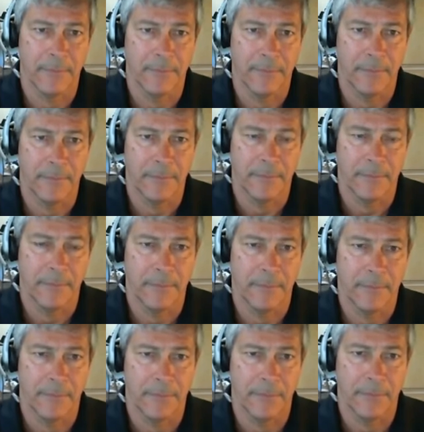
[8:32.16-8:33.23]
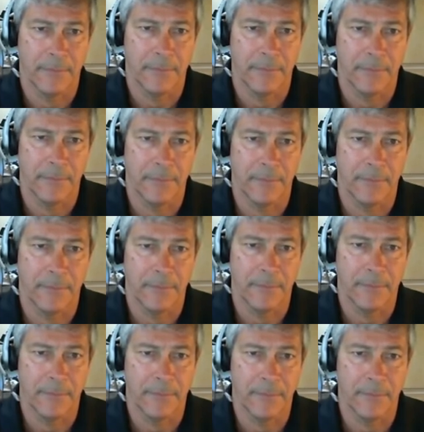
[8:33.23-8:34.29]

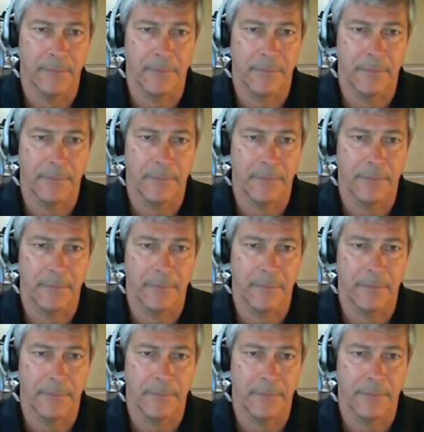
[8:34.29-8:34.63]
[no speech]